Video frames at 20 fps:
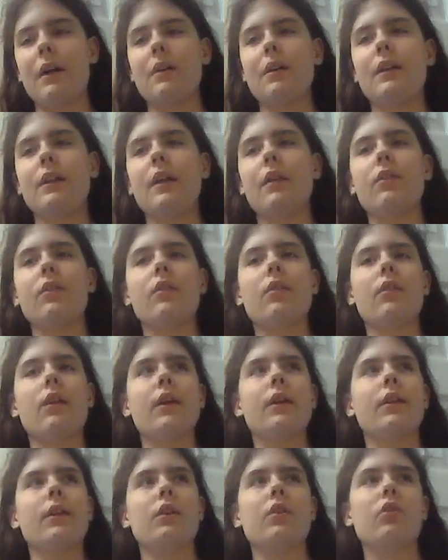it doesn't
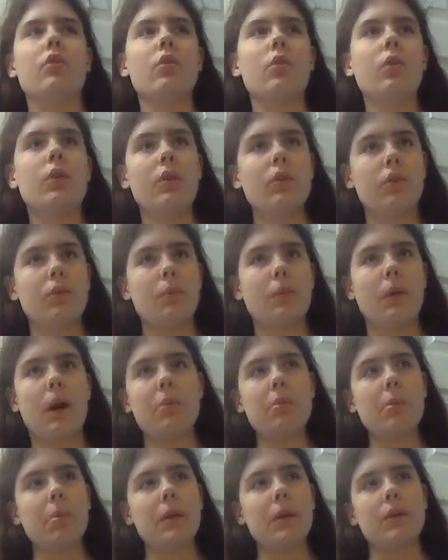say like a source,
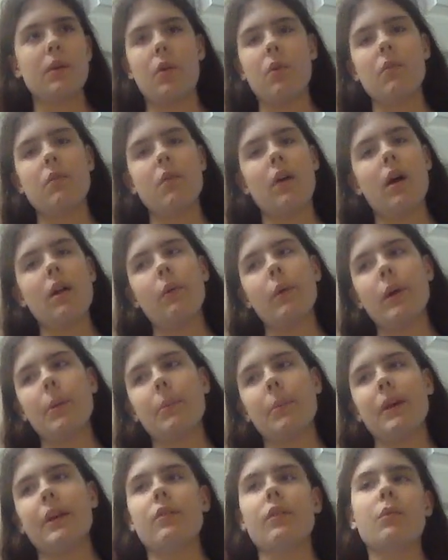probably don't follow
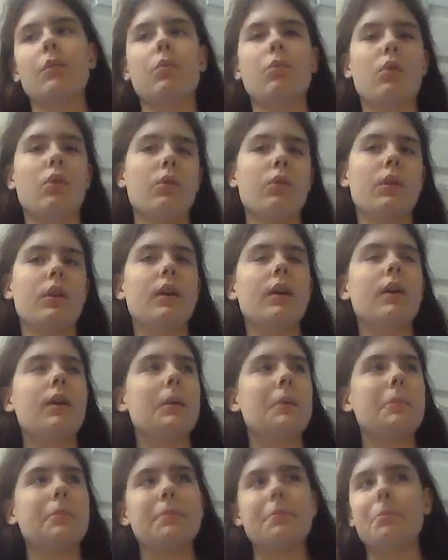it, because it won't
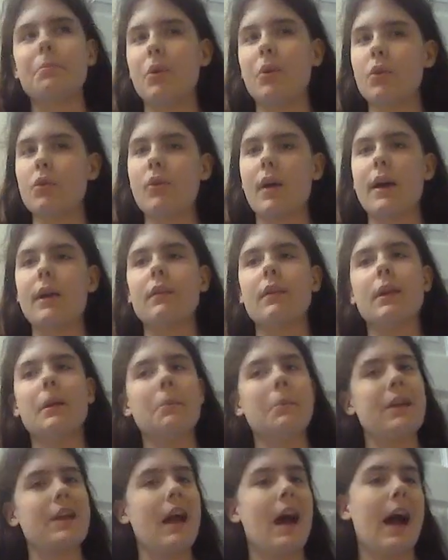most likely
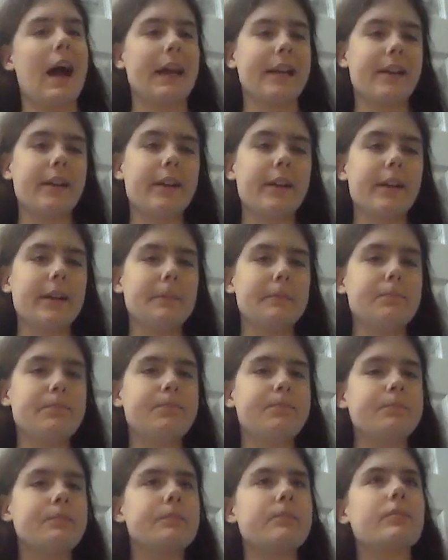be accurate.
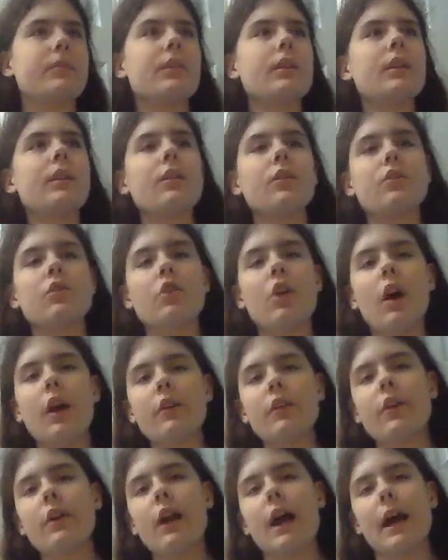
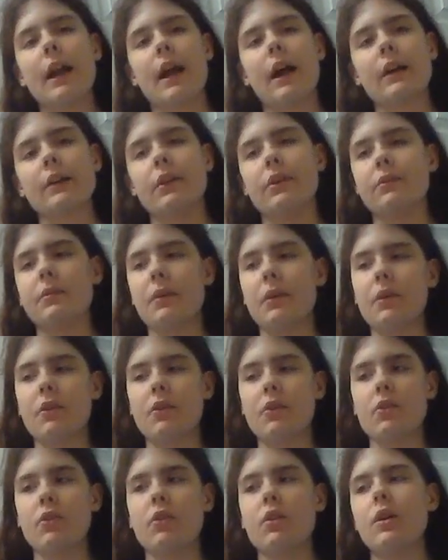Talk to your eye doctor
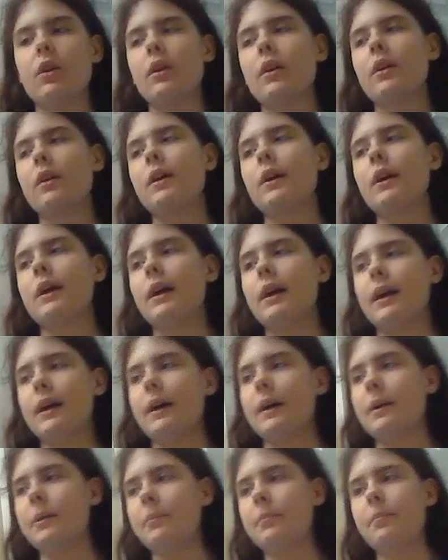first.
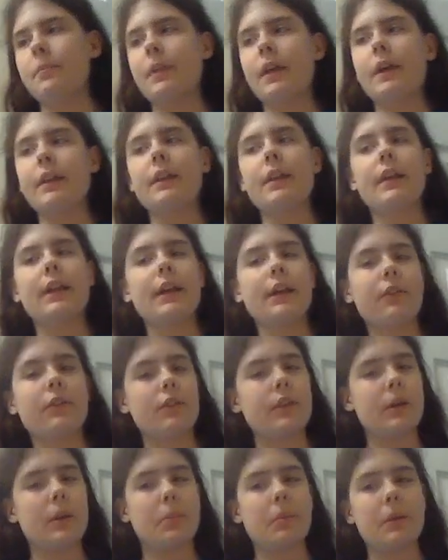And the
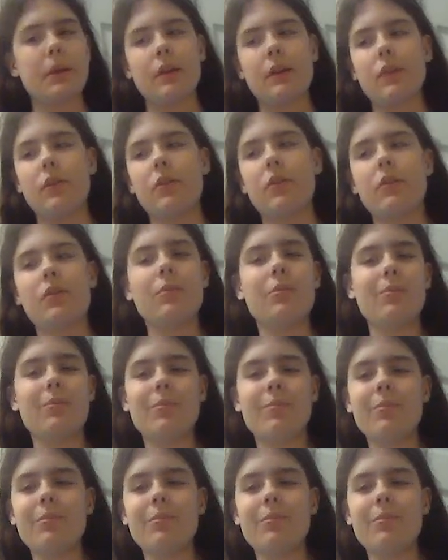next tip is